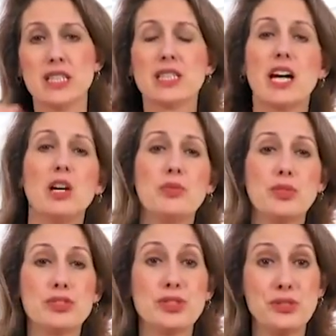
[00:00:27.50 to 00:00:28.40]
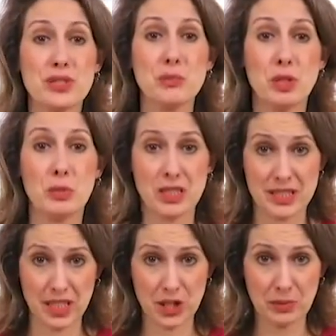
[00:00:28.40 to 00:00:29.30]
it's helpful to use a
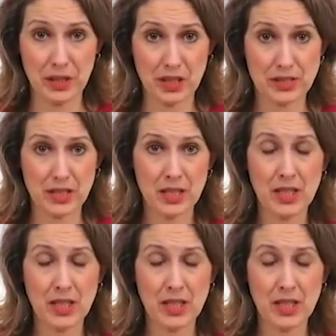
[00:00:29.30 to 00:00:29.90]
mobilization belt.